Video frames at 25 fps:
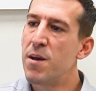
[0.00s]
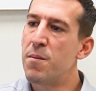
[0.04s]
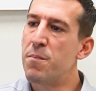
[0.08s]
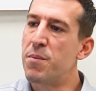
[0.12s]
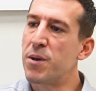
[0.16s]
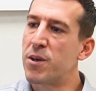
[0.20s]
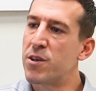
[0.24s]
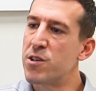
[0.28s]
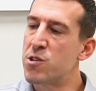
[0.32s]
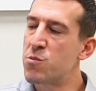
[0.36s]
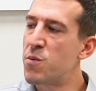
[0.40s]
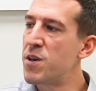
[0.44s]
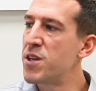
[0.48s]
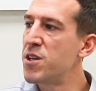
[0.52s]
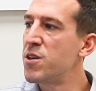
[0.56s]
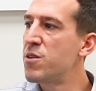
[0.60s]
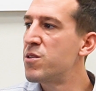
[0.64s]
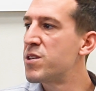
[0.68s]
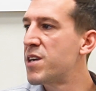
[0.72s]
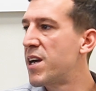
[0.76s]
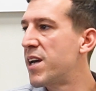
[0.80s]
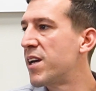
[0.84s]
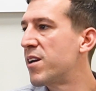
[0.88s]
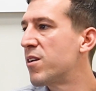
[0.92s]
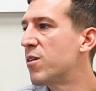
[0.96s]
because when you
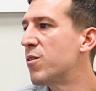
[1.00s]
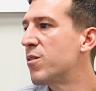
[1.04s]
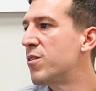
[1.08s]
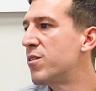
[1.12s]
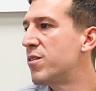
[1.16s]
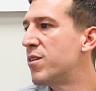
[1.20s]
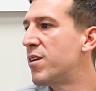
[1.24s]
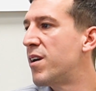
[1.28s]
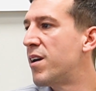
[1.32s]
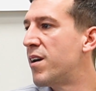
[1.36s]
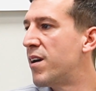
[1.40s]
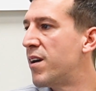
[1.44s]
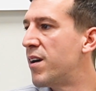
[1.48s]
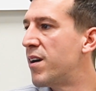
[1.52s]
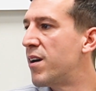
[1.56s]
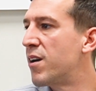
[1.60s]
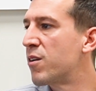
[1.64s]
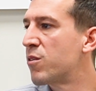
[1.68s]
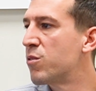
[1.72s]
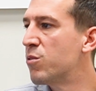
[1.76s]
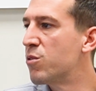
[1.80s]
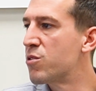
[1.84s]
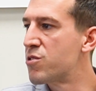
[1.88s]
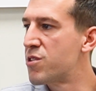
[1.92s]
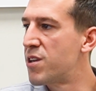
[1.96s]
take on uh,
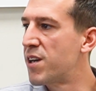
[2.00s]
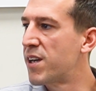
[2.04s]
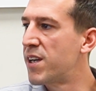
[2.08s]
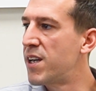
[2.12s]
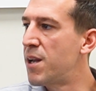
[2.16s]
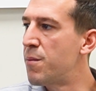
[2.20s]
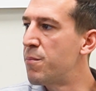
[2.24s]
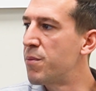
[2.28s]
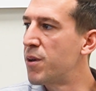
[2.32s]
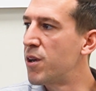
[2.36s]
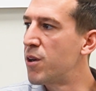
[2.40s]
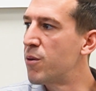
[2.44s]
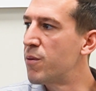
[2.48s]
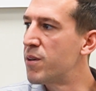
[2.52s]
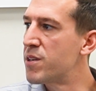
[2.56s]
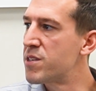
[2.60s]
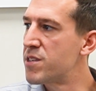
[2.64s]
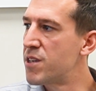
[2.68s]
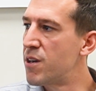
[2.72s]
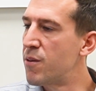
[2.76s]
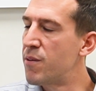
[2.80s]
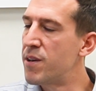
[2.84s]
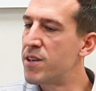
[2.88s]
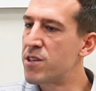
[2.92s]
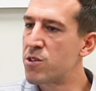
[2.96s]
a course like an
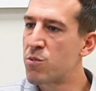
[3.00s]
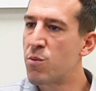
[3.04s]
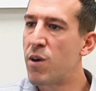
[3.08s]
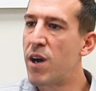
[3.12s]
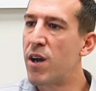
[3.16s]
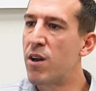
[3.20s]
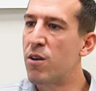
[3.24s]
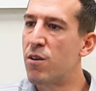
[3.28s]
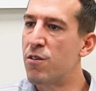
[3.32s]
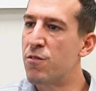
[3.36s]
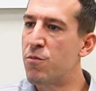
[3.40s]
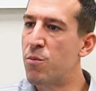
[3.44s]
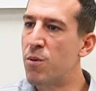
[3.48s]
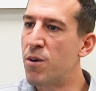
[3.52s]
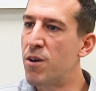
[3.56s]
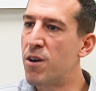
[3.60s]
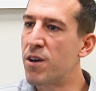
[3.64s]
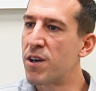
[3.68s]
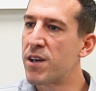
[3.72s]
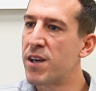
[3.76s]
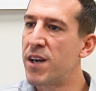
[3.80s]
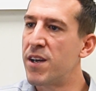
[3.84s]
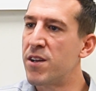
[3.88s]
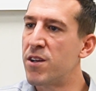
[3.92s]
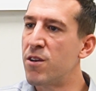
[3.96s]
NPQSL, it's quite a lot of
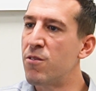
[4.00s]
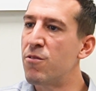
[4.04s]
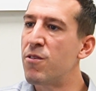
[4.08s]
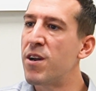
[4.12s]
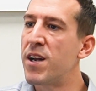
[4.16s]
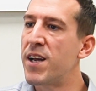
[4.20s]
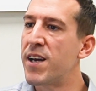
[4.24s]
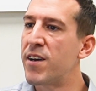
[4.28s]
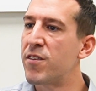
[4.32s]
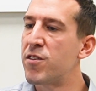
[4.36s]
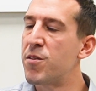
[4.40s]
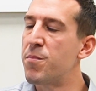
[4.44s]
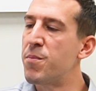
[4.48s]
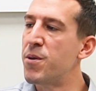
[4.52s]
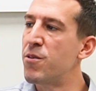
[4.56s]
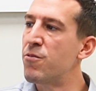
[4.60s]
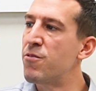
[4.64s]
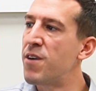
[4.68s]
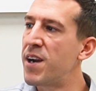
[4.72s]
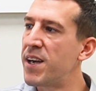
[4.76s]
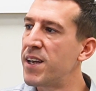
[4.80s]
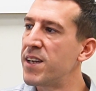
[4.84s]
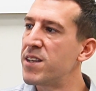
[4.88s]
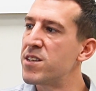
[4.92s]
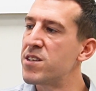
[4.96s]
work, and you really have to be
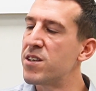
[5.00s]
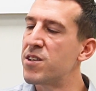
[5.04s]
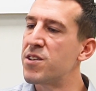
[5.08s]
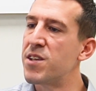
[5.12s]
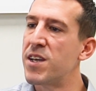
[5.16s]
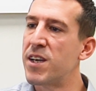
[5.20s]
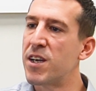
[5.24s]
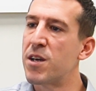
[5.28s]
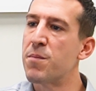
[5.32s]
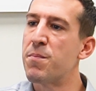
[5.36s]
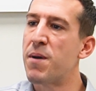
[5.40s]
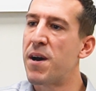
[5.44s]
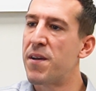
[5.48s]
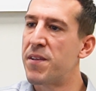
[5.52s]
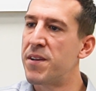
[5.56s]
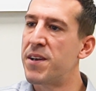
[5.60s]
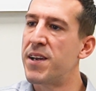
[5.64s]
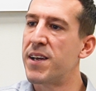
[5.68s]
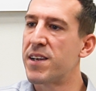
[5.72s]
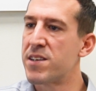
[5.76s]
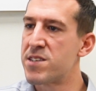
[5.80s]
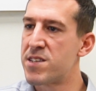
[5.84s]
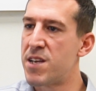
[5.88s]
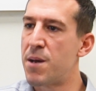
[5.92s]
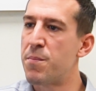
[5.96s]
ready to think about the
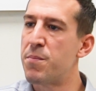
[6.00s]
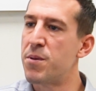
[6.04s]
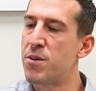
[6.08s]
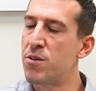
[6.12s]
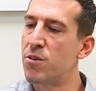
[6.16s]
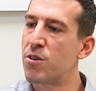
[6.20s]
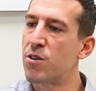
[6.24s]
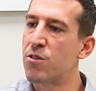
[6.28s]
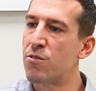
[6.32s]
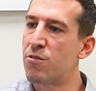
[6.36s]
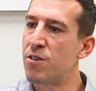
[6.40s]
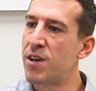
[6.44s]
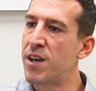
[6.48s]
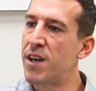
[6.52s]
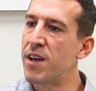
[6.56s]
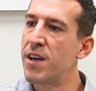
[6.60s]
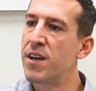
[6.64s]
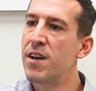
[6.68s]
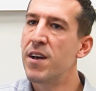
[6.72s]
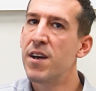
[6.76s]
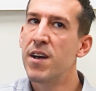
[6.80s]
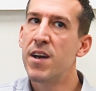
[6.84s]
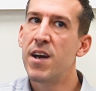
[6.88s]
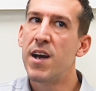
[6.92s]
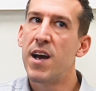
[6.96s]
next step in your career
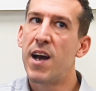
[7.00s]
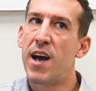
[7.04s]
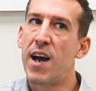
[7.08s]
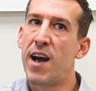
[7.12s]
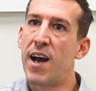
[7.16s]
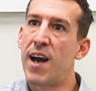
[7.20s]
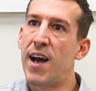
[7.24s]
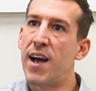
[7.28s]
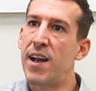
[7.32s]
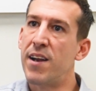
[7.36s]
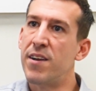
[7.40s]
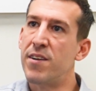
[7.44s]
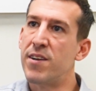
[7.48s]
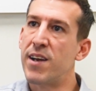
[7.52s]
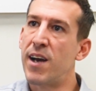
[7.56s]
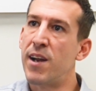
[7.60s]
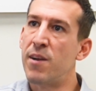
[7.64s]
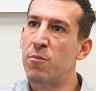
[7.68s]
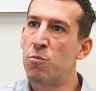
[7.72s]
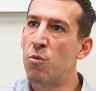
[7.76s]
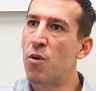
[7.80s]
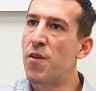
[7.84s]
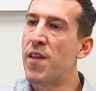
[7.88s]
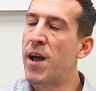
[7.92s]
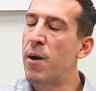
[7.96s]
and
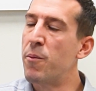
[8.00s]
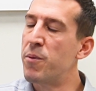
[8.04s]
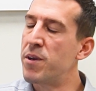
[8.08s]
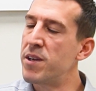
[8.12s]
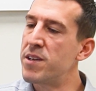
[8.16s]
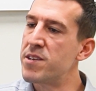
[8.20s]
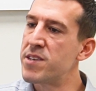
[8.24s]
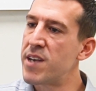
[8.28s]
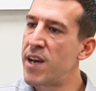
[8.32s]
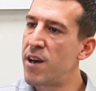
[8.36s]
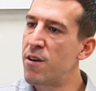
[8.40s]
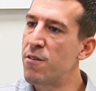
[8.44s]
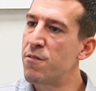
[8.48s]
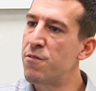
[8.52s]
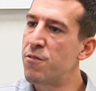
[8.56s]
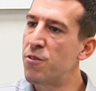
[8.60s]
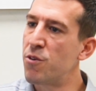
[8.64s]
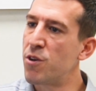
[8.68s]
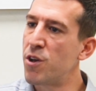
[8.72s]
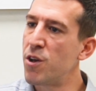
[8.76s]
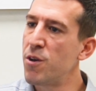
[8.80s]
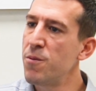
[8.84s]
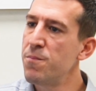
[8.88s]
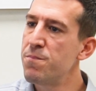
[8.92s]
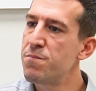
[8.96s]
and what that would entail
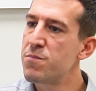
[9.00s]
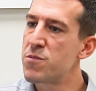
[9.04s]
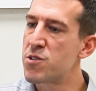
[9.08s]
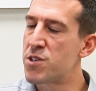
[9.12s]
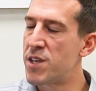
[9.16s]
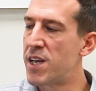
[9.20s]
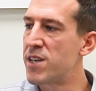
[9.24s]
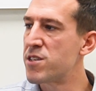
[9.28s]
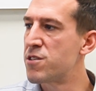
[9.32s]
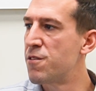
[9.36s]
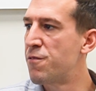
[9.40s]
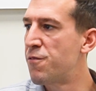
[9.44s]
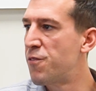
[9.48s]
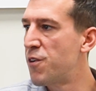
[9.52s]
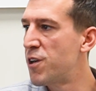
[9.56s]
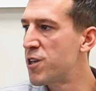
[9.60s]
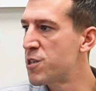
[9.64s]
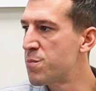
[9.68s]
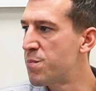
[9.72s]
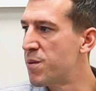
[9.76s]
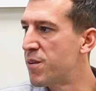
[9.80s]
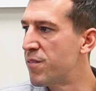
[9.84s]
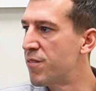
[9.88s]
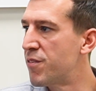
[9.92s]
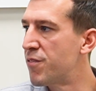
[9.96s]
for you. So that's the
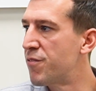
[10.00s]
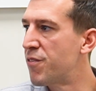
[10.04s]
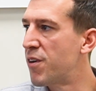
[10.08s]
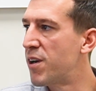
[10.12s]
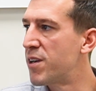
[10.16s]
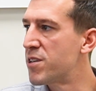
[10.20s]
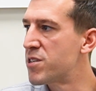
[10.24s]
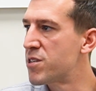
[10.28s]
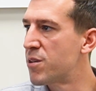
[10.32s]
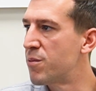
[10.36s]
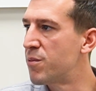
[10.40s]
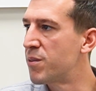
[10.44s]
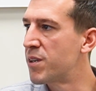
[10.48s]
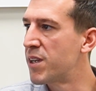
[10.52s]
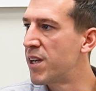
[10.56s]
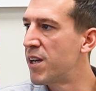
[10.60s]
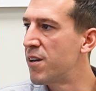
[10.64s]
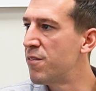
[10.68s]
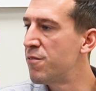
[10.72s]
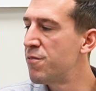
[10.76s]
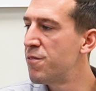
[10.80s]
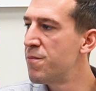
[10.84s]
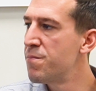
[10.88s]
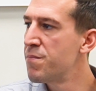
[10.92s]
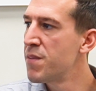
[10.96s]
first bit of advice I would
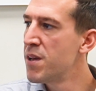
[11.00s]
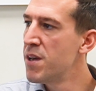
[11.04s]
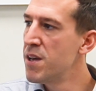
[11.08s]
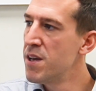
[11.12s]
give.